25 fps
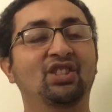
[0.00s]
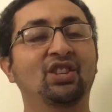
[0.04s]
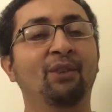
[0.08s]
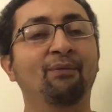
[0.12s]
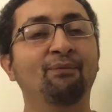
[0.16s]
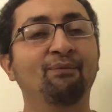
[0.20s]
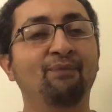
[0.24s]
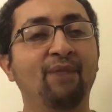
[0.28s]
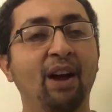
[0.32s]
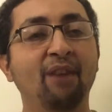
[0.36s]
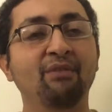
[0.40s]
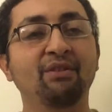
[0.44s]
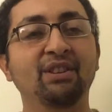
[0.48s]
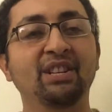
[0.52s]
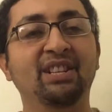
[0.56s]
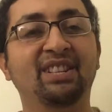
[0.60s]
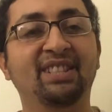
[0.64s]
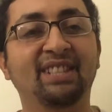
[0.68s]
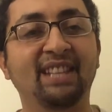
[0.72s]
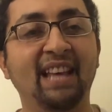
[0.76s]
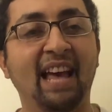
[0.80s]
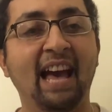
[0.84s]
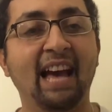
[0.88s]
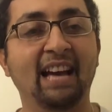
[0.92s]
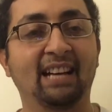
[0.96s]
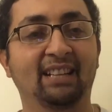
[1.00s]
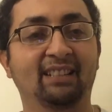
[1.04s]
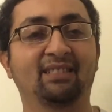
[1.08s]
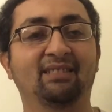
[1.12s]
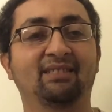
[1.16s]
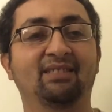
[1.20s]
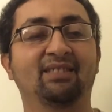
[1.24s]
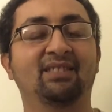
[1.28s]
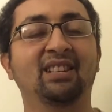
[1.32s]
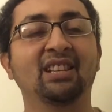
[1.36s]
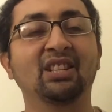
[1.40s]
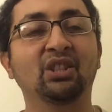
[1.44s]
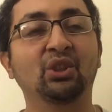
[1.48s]
a very sad
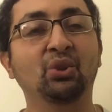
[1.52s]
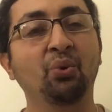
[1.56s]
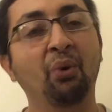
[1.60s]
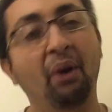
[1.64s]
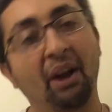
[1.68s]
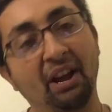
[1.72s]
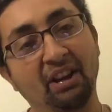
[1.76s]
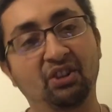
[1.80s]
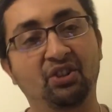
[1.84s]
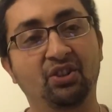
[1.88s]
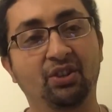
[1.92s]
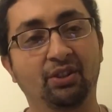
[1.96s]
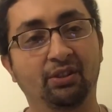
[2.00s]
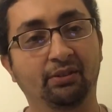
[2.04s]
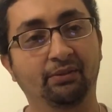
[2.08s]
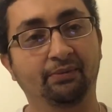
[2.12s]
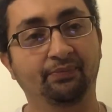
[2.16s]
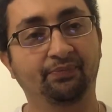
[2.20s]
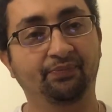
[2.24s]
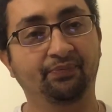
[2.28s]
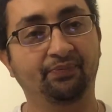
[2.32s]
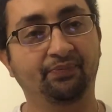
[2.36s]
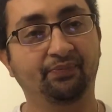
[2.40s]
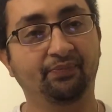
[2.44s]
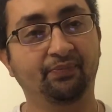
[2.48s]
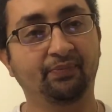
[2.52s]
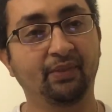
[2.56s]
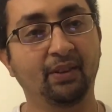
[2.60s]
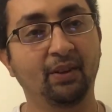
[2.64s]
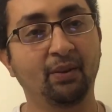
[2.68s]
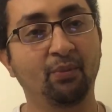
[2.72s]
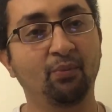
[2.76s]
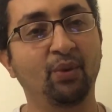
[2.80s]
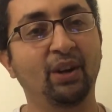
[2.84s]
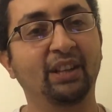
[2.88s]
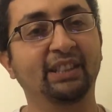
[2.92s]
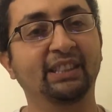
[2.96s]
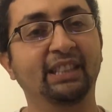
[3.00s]
situation
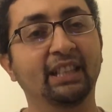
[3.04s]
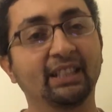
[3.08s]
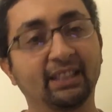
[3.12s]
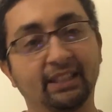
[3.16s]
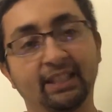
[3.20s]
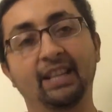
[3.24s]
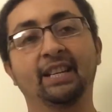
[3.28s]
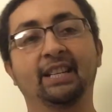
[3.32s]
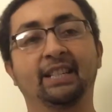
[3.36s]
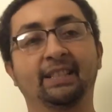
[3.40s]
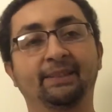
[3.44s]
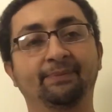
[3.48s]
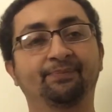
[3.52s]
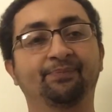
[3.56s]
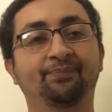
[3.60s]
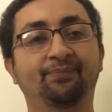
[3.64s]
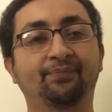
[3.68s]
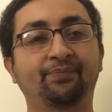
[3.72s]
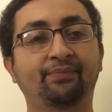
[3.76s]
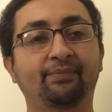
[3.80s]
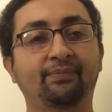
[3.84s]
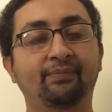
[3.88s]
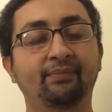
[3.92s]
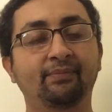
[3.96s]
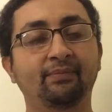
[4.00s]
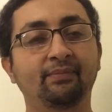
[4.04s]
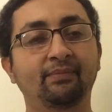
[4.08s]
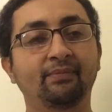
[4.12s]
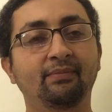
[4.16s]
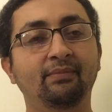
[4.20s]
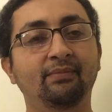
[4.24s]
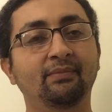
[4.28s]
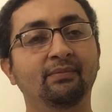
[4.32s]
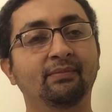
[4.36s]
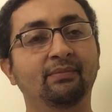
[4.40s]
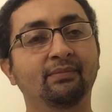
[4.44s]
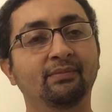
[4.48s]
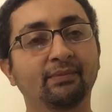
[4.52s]
what they did
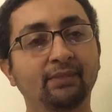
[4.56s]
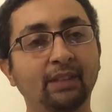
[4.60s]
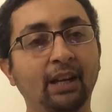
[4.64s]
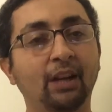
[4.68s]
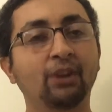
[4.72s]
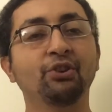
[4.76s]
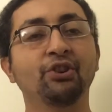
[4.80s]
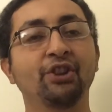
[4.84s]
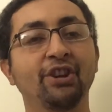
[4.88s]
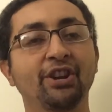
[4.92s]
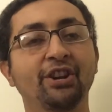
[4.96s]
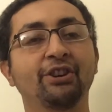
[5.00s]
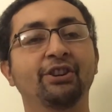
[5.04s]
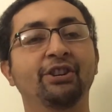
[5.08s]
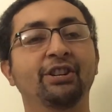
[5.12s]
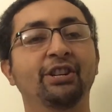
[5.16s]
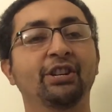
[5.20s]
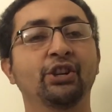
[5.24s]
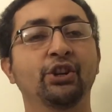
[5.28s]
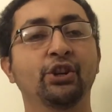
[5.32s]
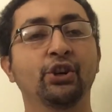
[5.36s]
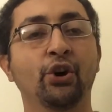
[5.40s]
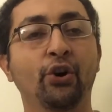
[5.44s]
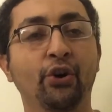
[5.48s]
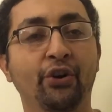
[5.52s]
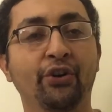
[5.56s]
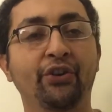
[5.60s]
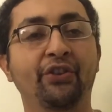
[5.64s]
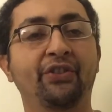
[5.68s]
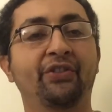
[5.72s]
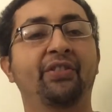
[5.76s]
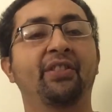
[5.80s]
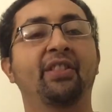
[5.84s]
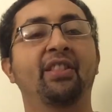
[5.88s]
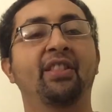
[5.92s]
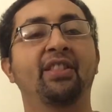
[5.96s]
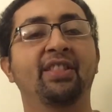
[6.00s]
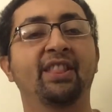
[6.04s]
down there in
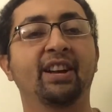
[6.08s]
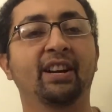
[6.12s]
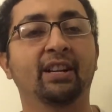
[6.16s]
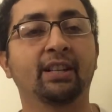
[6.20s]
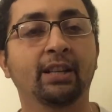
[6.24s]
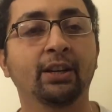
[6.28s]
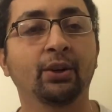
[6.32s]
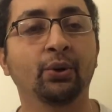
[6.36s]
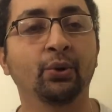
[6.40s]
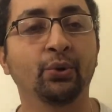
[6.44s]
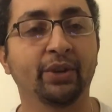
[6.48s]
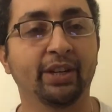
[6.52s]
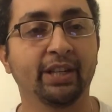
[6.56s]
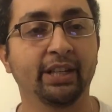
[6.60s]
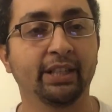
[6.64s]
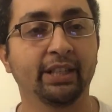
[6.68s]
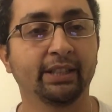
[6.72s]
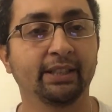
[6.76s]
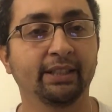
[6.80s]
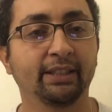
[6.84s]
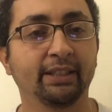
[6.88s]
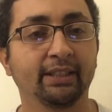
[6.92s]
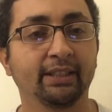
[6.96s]
North Dakota.